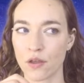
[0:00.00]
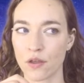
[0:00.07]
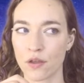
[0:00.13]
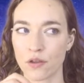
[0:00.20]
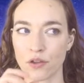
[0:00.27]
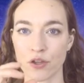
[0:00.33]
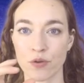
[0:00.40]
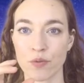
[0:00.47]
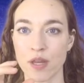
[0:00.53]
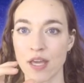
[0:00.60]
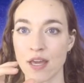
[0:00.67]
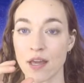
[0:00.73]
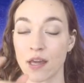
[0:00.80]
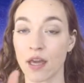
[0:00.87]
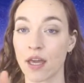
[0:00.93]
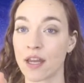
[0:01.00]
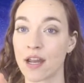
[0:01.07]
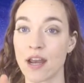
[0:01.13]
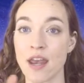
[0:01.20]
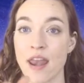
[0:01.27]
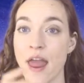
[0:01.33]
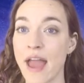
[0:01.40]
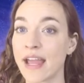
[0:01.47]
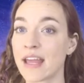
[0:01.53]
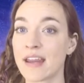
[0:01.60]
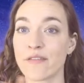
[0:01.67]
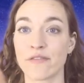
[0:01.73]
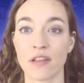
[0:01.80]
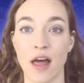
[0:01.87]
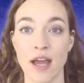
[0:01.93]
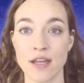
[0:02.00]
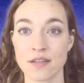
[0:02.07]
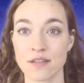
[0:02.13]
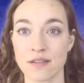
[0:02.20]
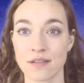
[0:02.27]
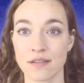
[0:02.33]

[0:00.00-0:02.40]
unique in a negative light.